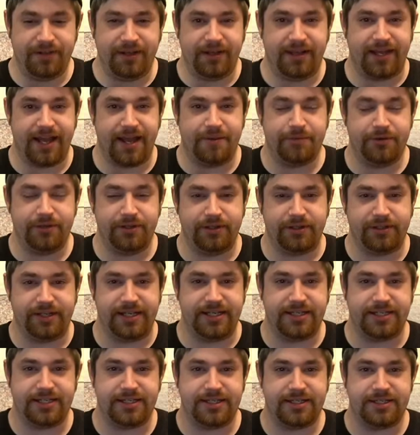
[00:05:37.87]
Gabriel
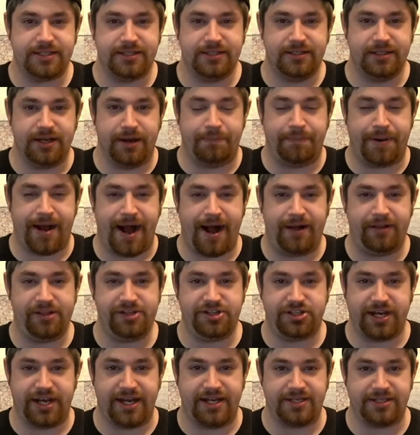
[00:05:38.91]
Iglesias
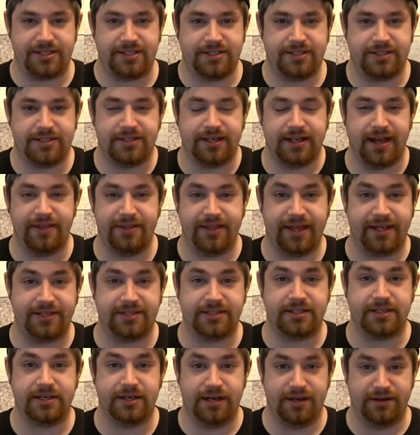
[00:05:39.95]
apologizes, and
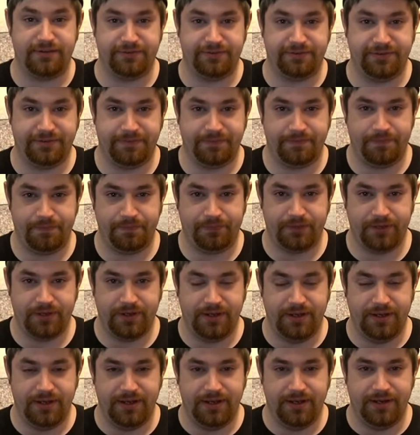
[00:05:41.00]
that's enough.
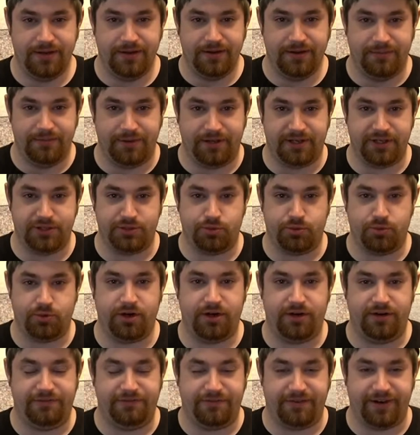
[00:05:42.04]
Because we're
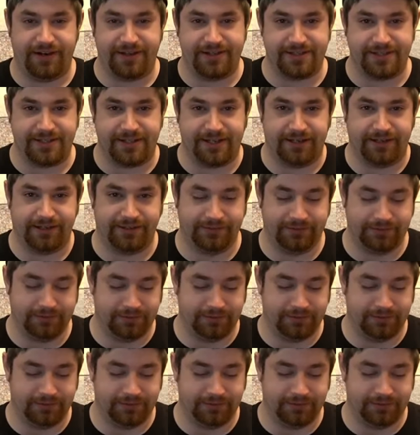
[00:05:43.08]
all friends here.